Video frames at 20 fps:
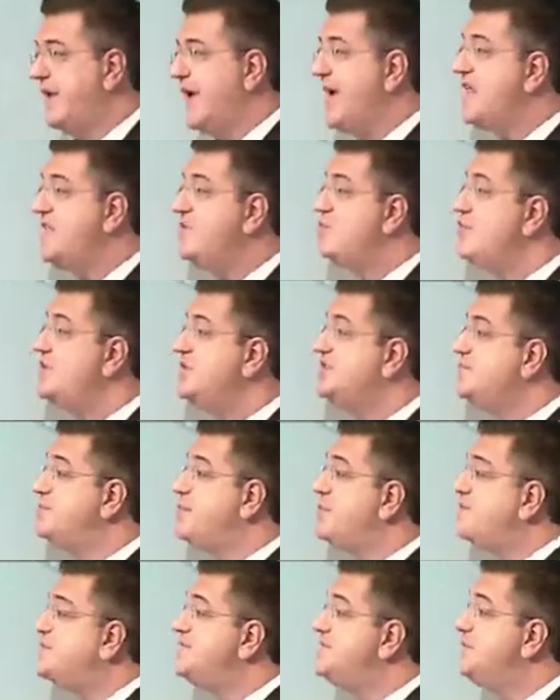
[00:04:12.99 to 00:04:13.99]
and
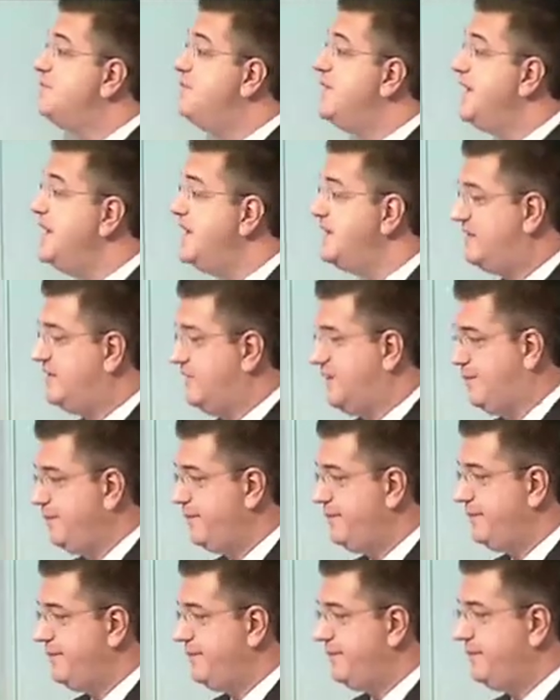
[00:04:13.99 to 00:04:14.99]
responsibility
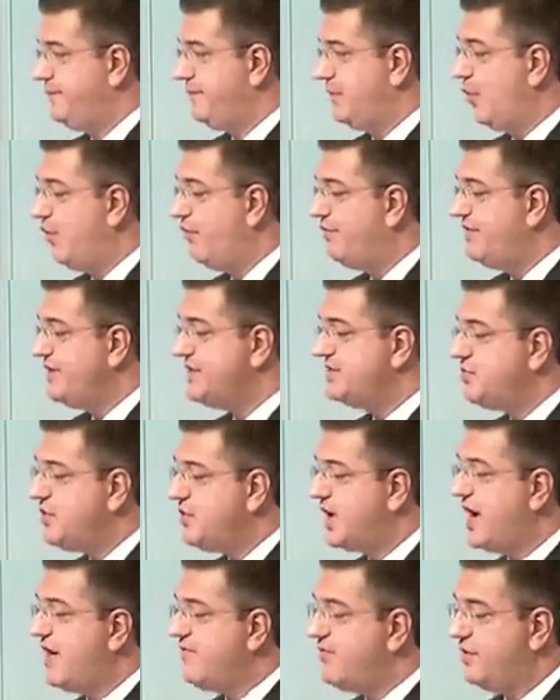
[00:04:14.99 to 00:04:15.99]
of this
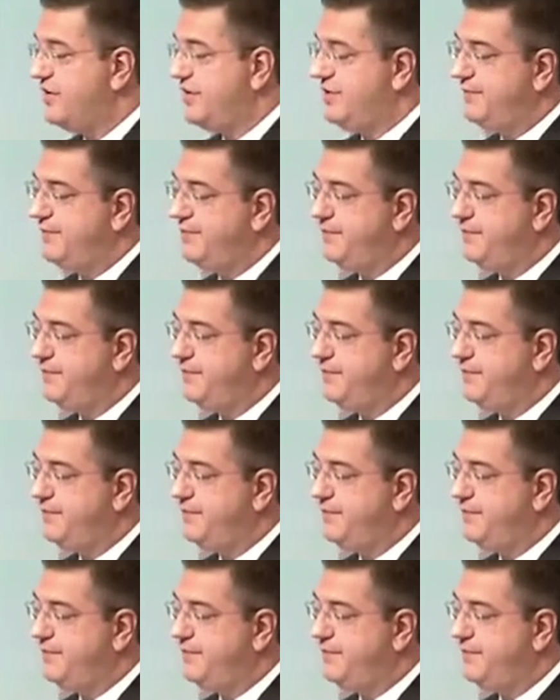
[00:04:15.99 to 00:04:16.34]
recovery.